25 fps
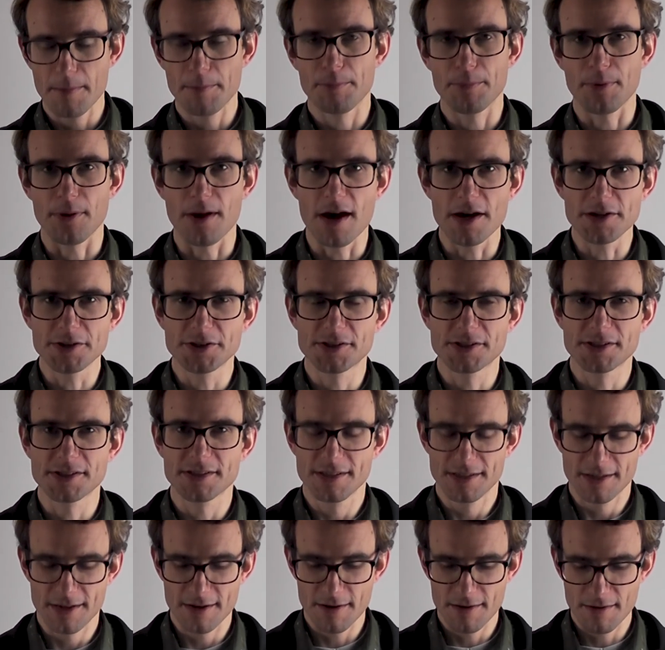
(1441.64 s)

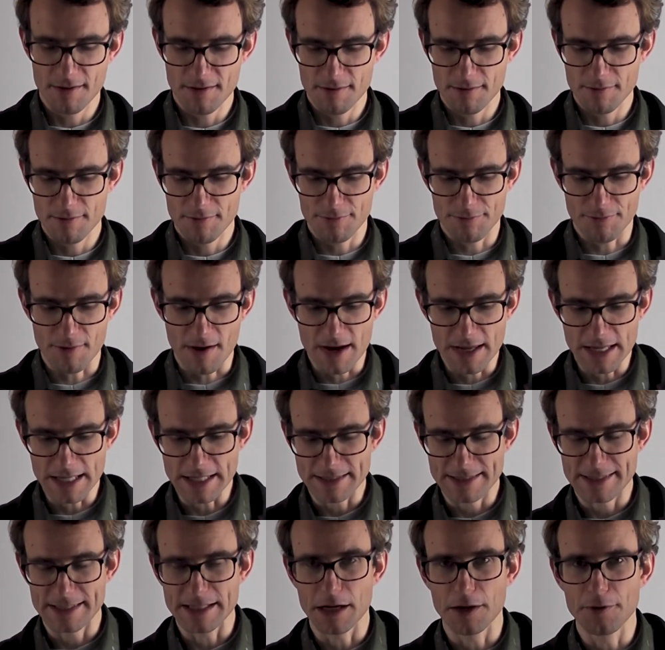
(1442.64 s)
plus phi
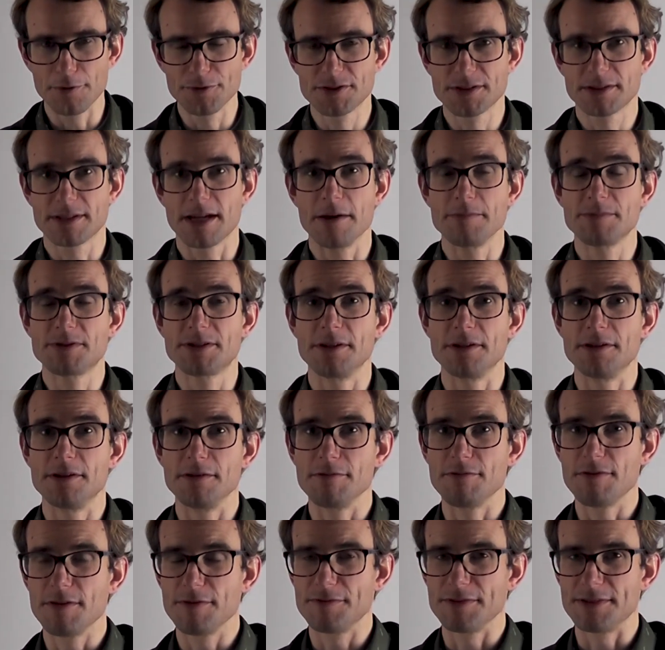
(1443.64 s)
itself times the
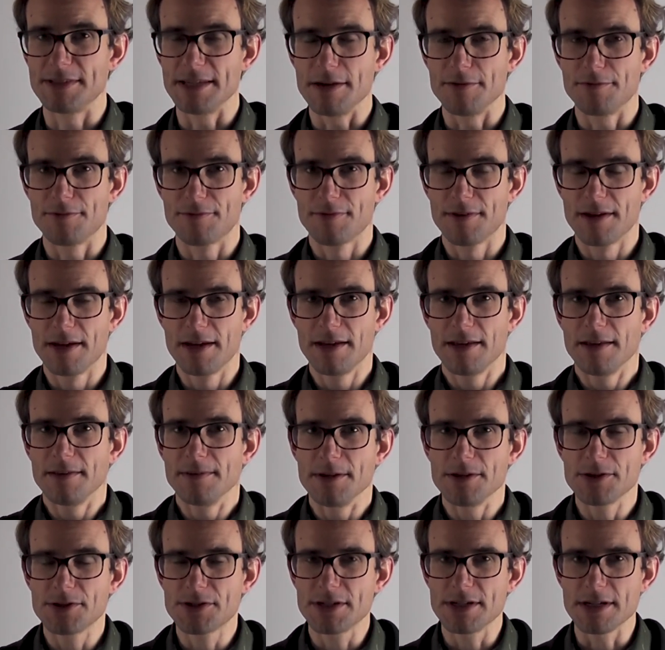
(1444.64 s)
derivative.
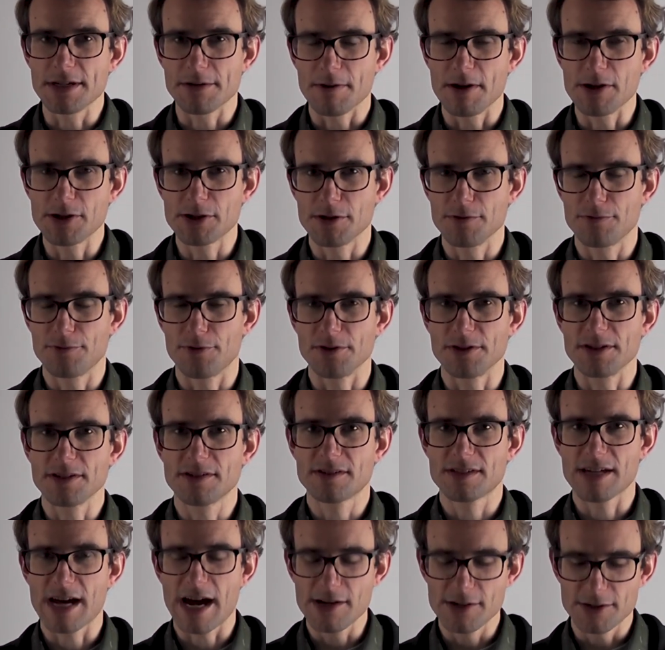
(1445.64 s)
This is an equation for the
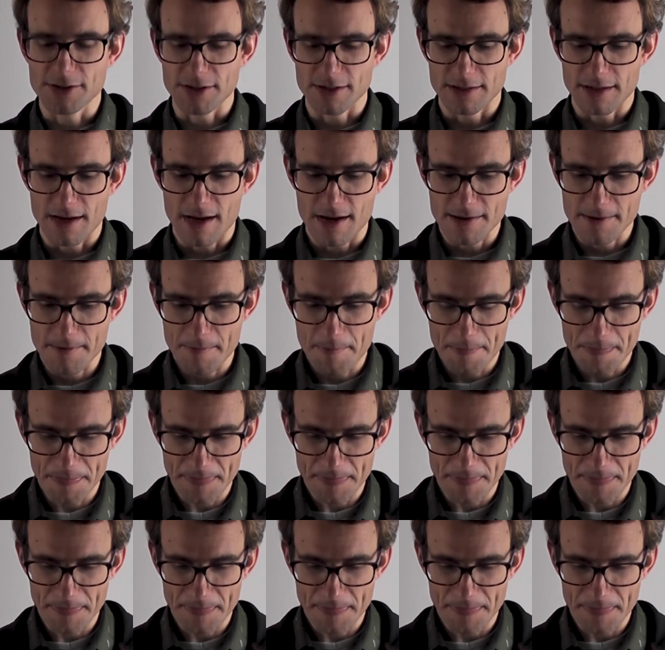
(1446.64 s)
tangent line.